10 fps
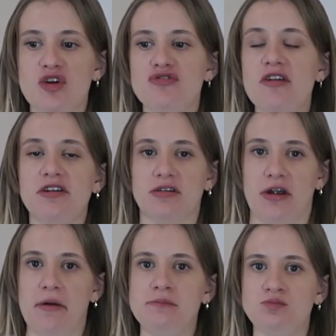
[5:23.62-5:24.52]
So
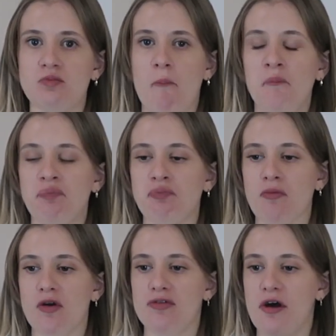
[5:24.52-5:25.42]
technically,
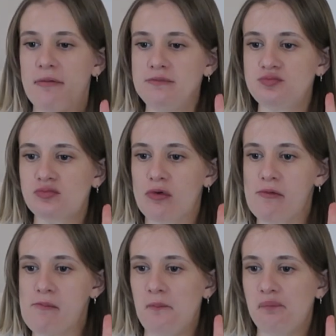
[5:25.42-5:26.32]
the
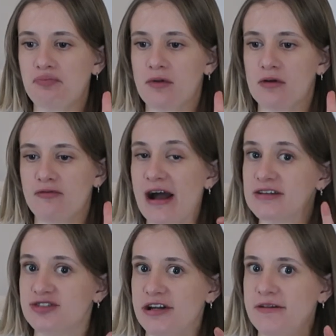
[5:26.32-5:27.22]

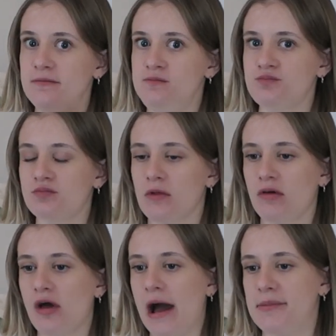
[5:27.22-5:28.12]
vaccine
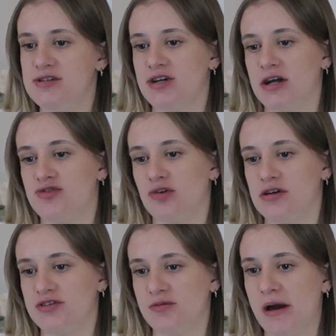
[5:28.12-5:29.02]
that Abby's dad
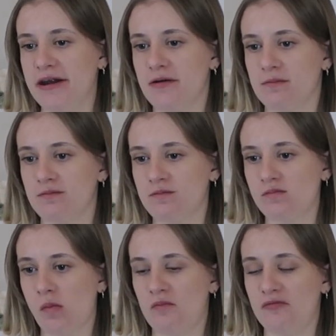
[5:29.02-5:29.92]
tries to make
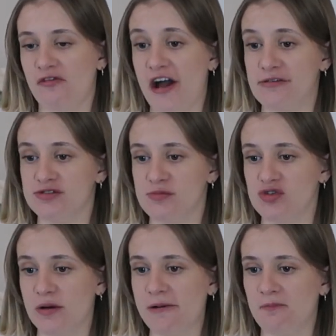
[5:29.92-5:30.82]
and fails
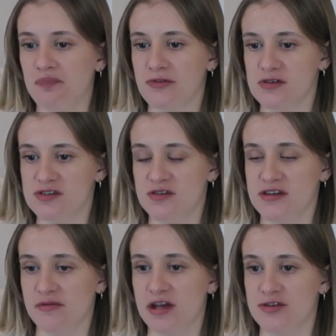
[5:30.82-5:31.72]
miserably because he doesn't
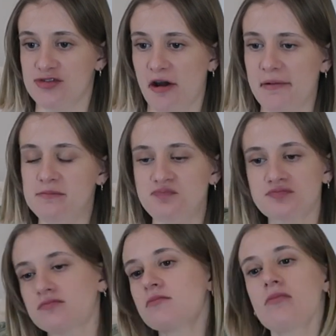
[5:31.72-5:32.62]
even get to try
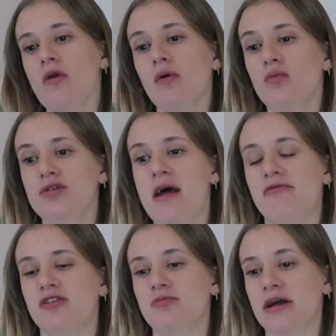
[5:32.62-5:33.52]
would
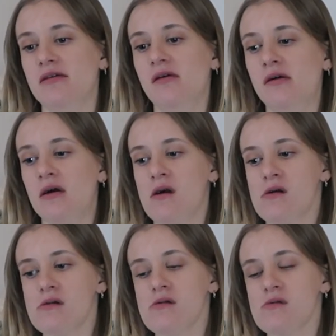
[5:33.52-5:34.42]
never have been
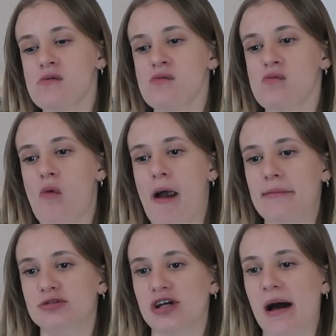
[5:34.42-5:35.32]

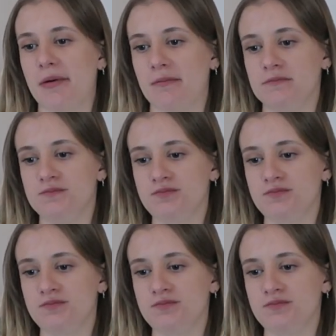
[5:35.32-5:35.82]
able to happen.